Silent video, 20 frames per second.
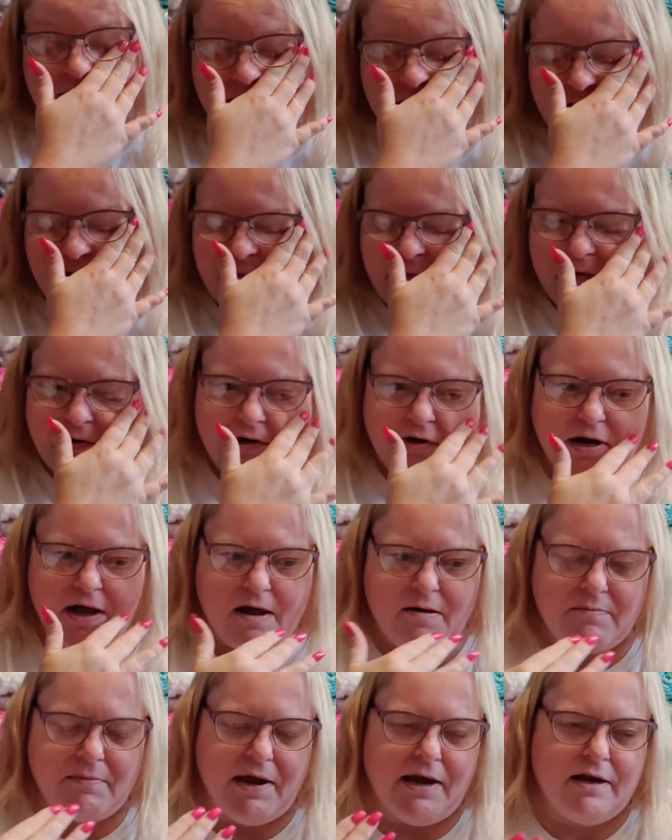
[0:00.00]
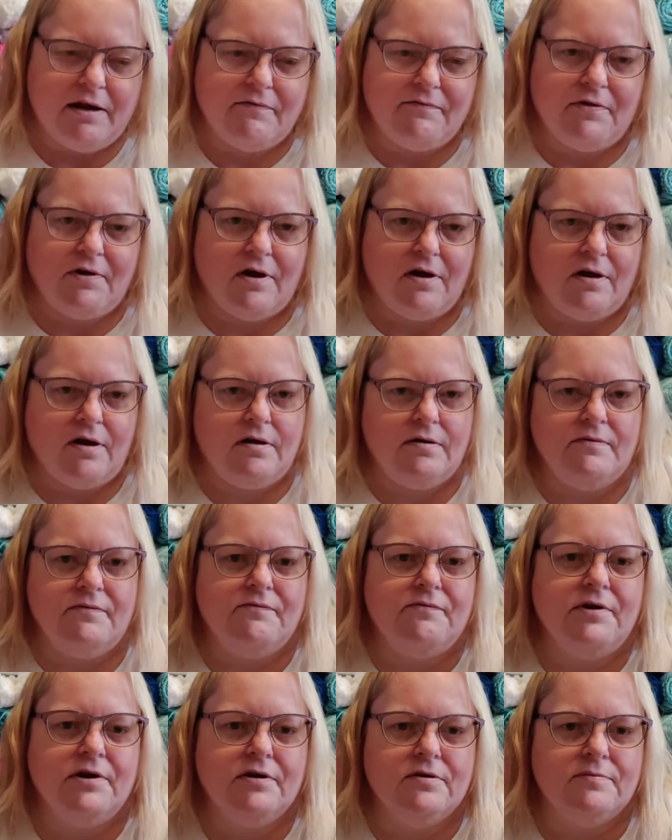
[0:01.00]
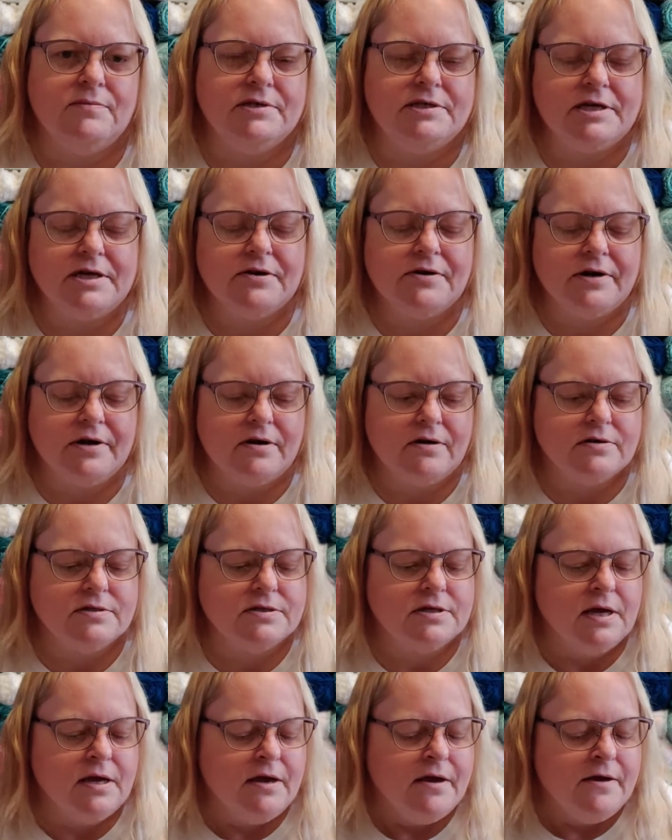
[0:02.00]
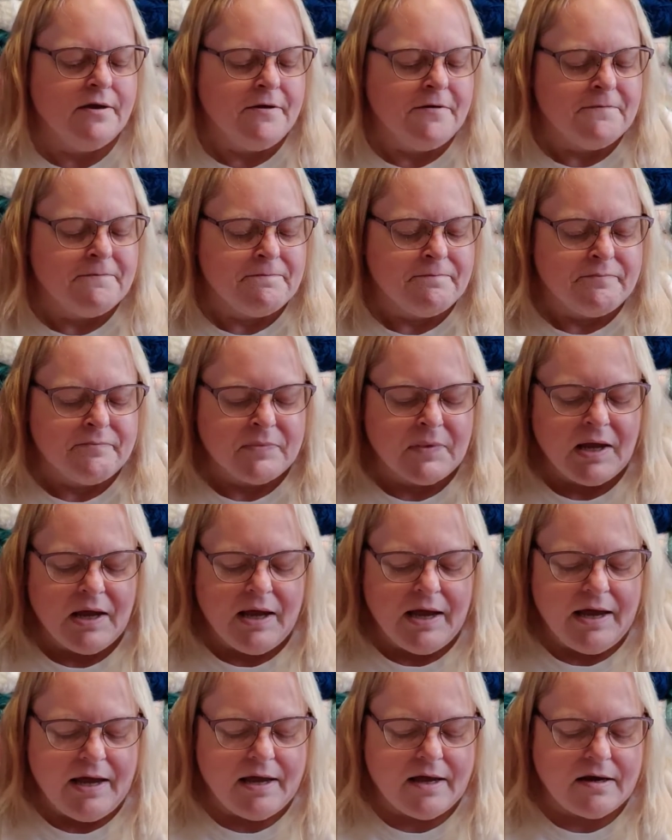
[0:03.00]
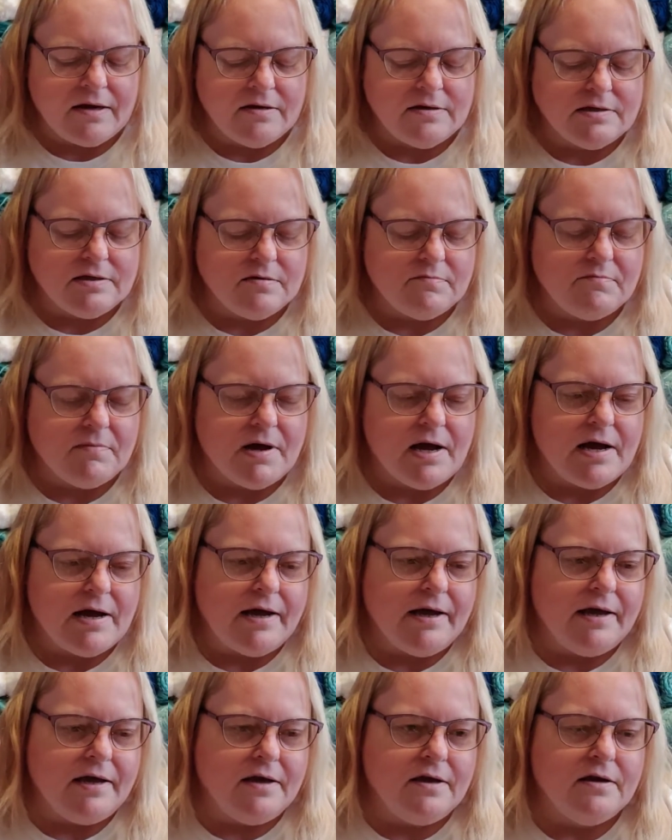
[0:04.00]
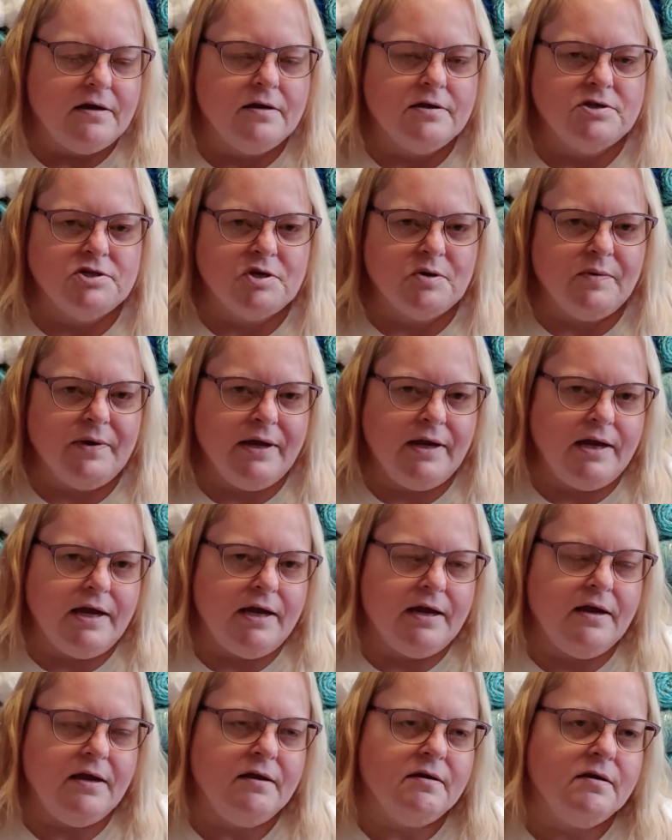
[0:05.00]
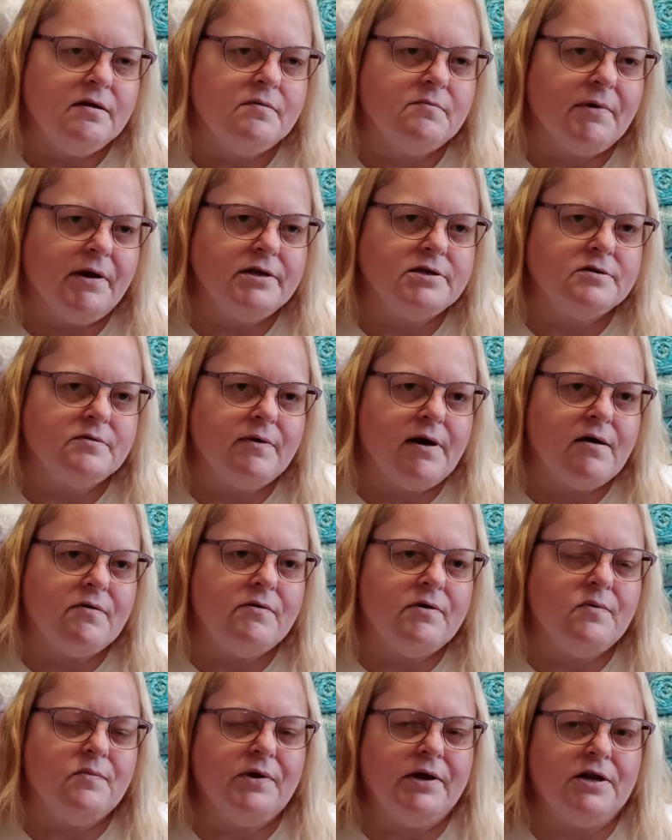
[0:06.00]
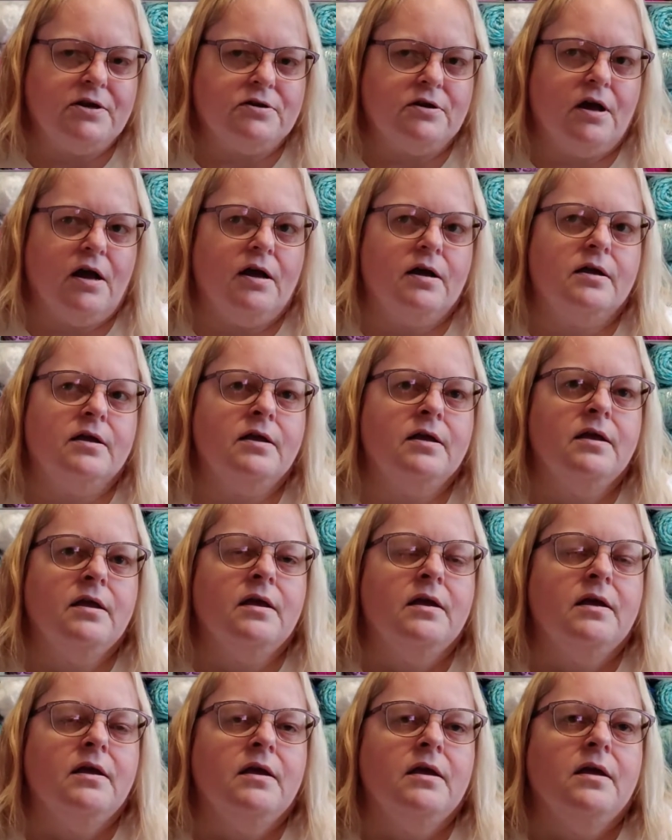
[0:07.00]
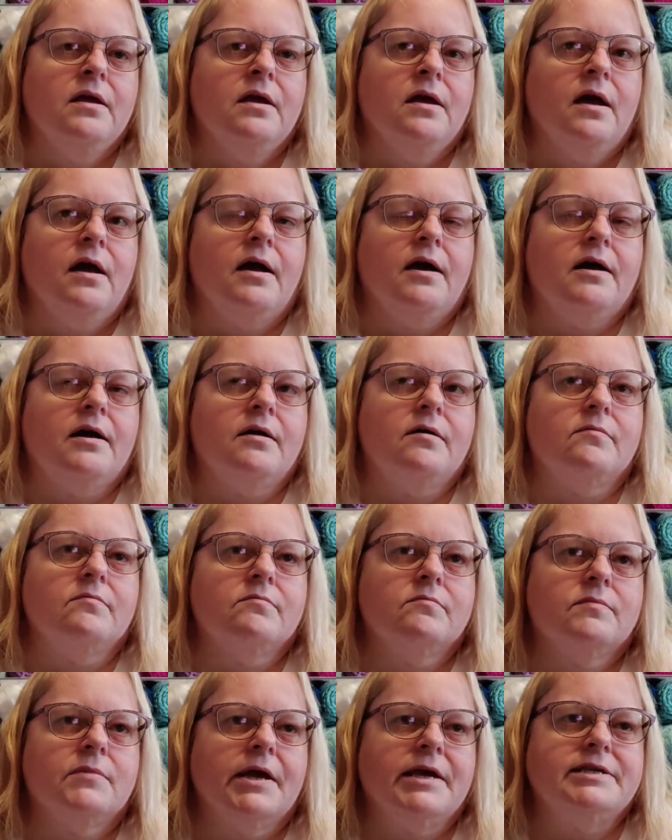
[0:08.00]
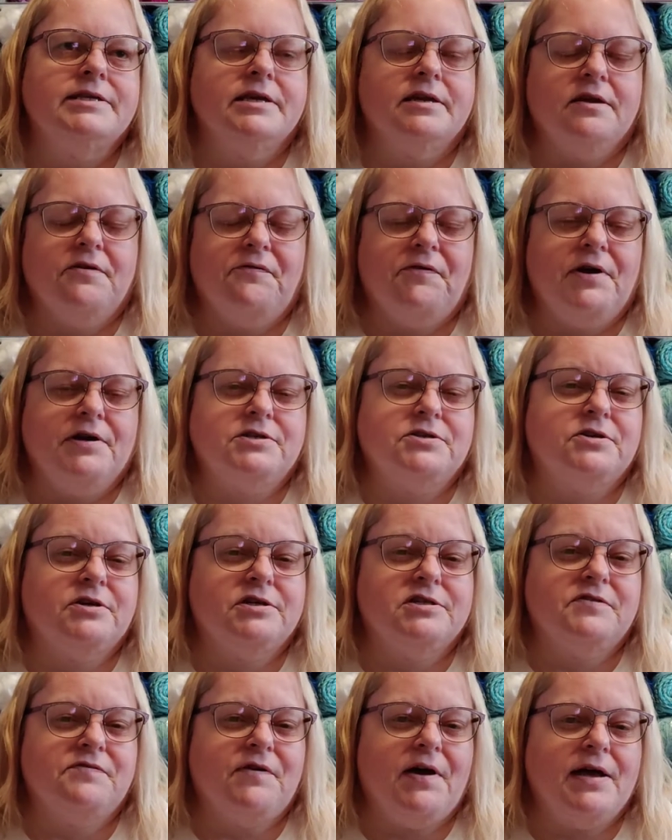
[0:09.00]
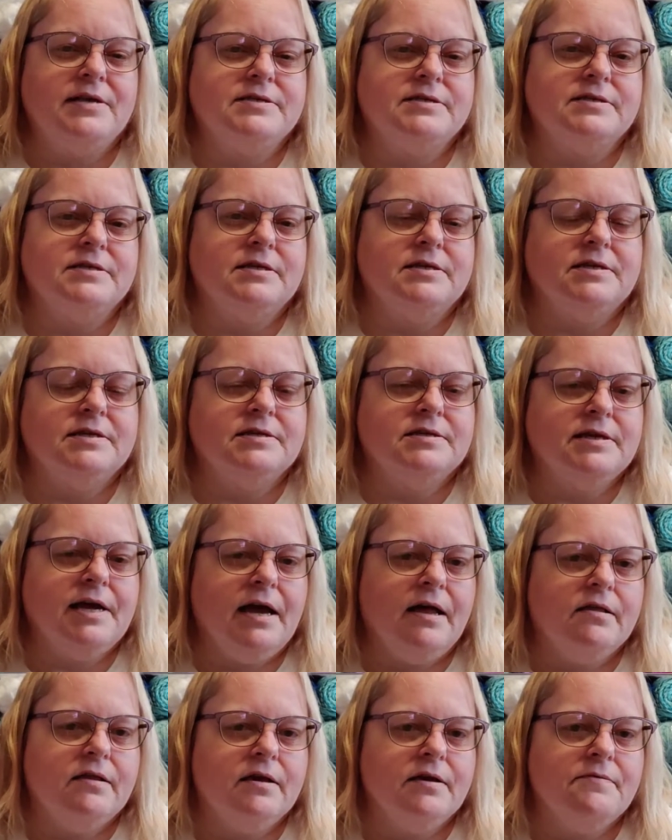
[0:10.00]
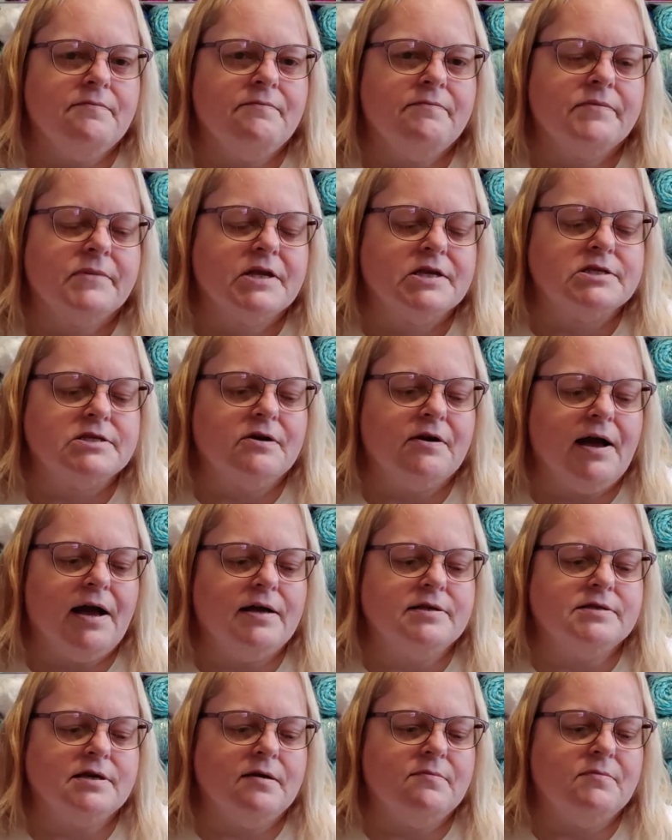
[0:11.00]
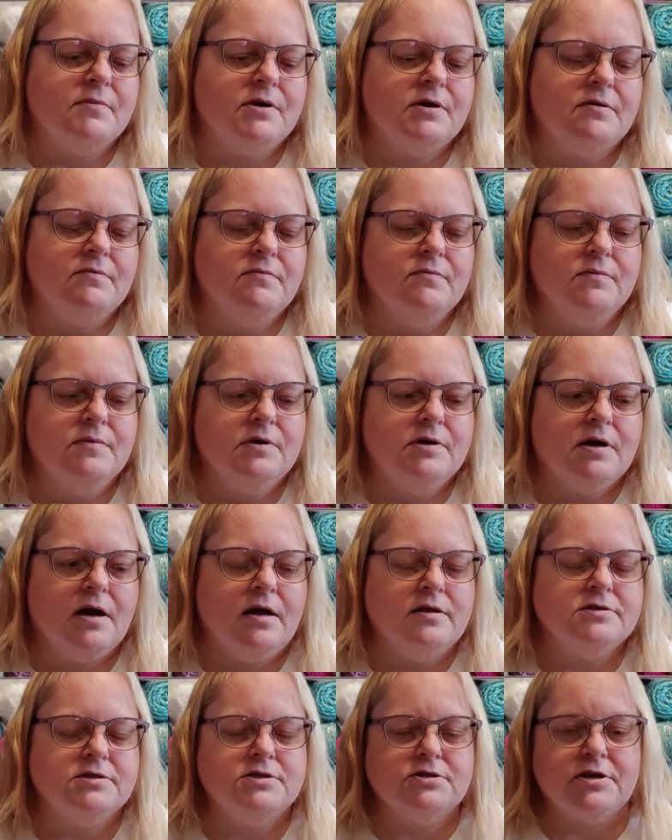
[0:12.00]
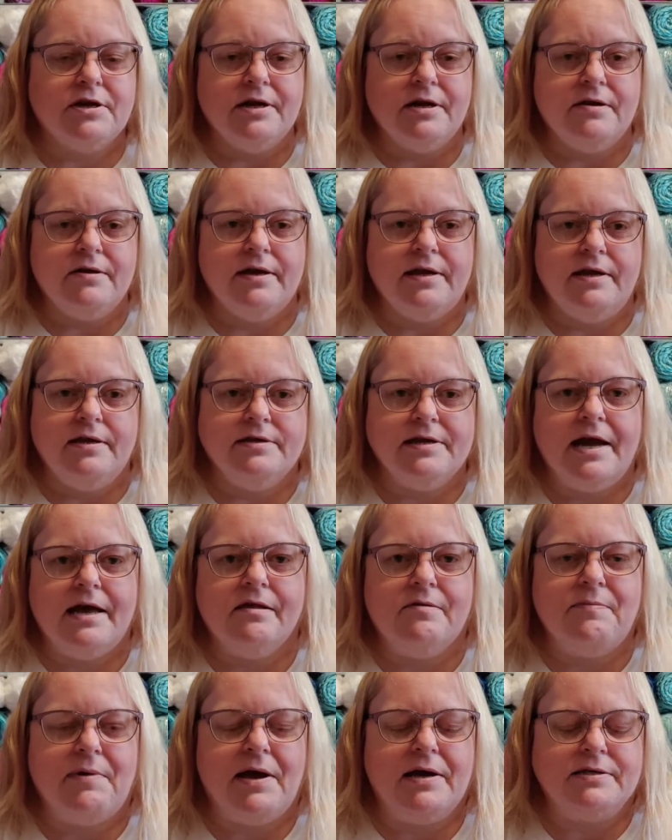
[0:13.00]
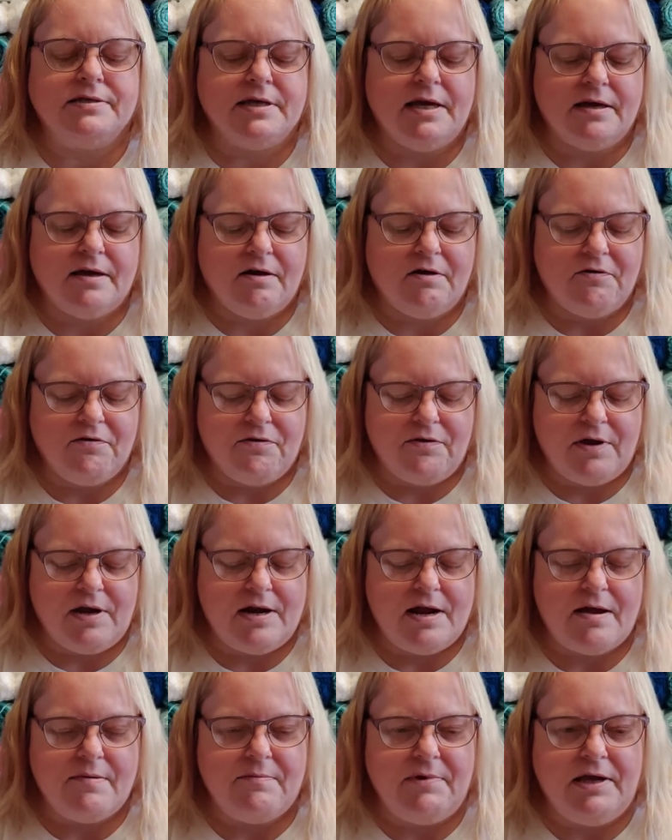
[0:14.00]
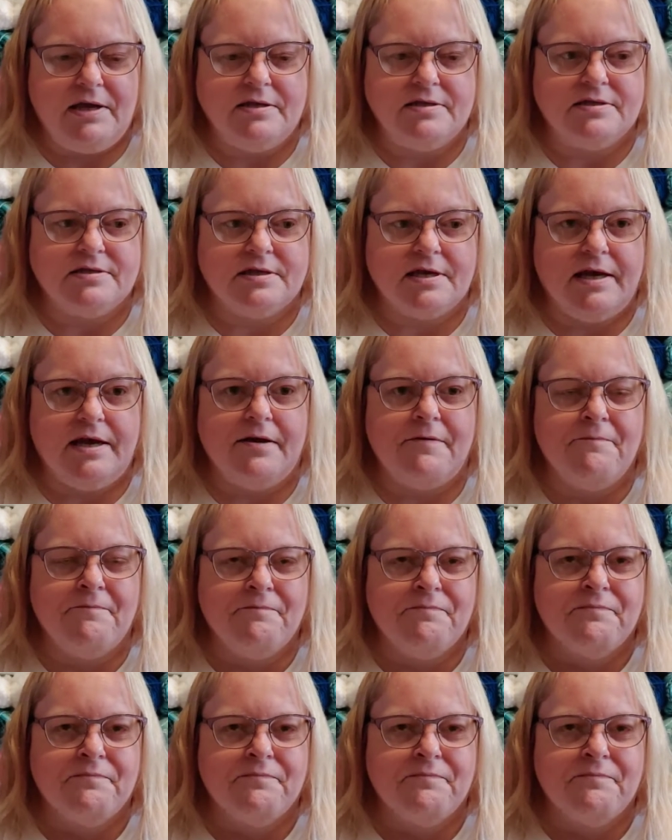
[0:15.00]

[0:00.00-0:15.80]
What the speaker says: that were not made of the real materials. And my Chiweenie, my Chihuahua and Wiener dog, it didn't affect her as fast as it did Tala. So as I'm concentrating on getting Tala back to health, and that means like